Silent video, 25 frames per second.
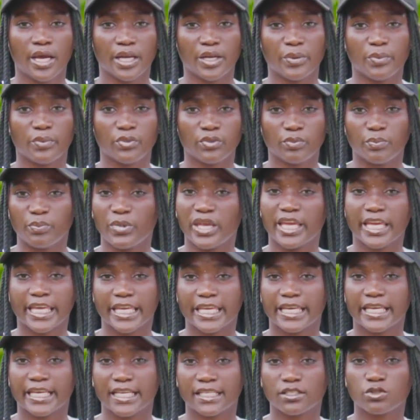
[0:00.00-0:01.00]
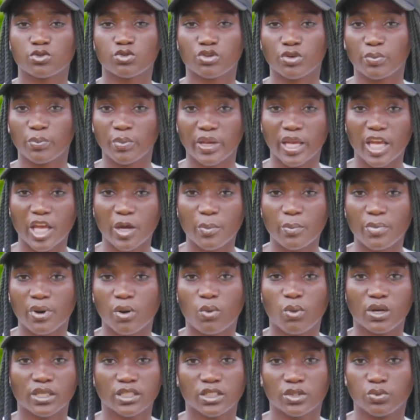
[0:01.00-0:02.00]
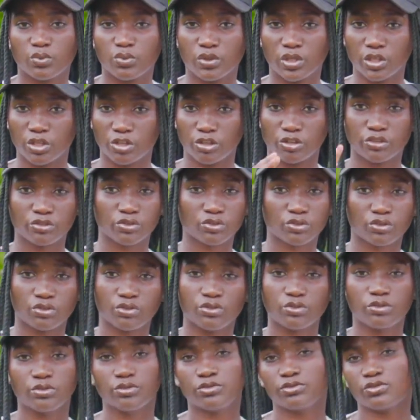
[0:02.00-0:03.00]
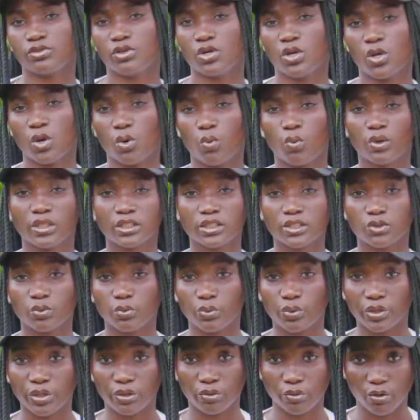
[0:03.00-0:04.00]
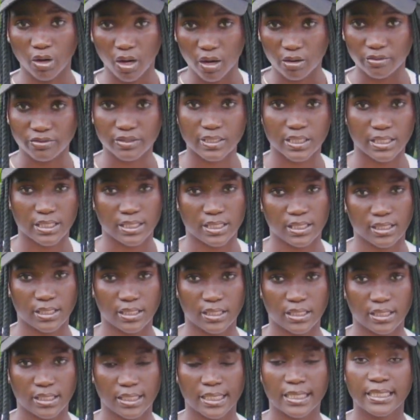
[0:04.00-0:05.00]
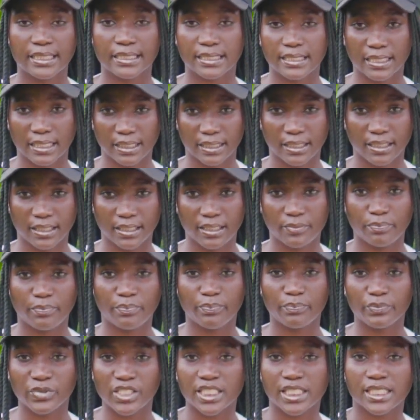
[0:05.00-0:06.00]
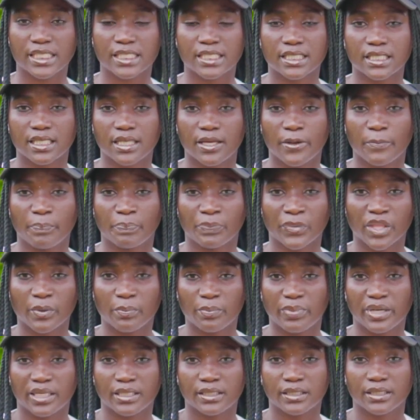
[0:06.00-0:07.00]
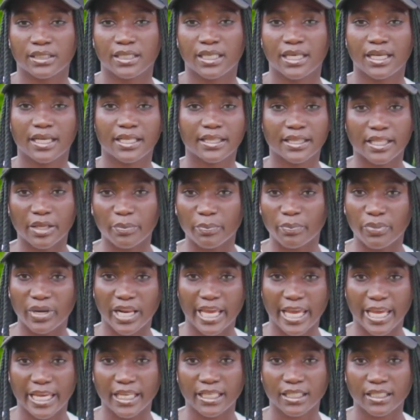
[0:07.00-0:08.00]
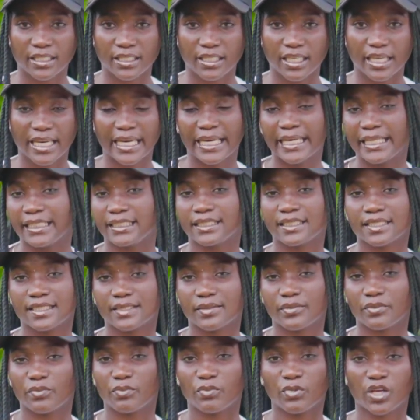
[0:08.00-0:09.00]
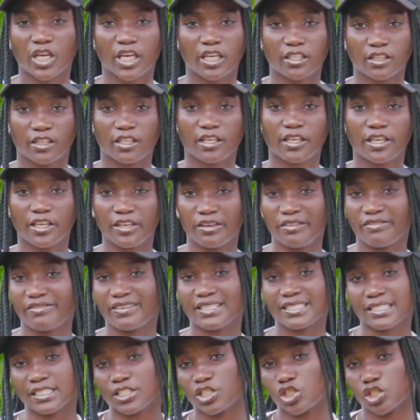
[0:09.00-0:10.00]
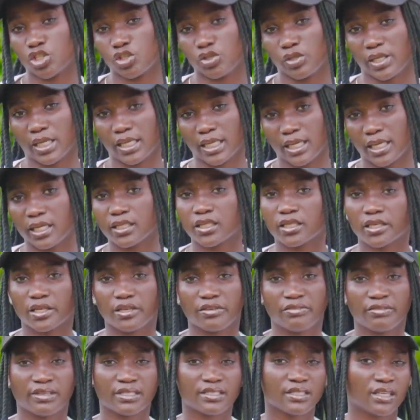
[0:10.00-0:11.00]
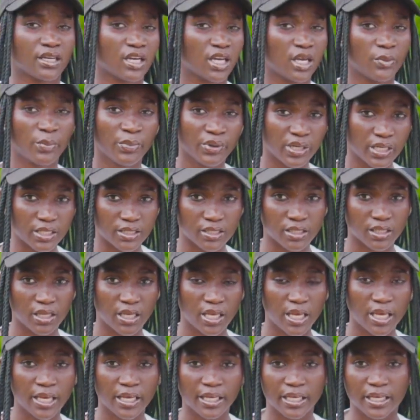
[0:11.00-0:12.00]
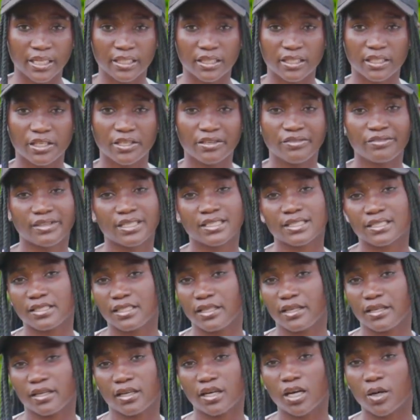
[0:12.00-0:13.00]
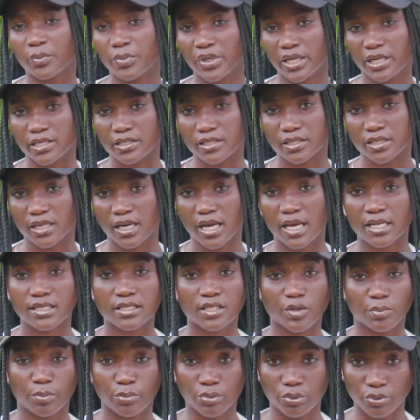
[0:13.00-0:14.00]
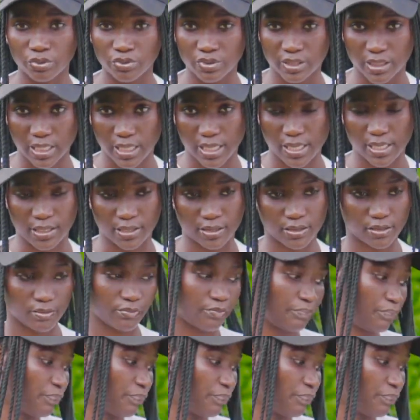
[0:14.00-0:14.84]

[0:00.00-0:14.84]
making us to remember what we've gone through, what we have seen, things like that. But the brain can't give us joy, can't give us the happiness, can't give us the calmness, as the book says.